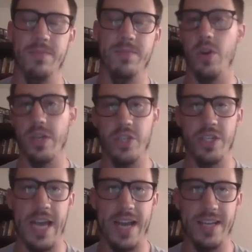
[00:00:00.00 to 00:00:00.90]
Logan
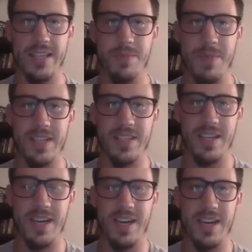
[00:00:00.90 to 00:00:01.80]
just had his best
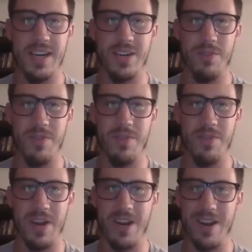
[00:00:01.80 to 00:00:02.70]

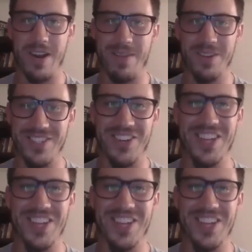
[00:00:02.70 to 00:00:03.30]
qualifier ever. So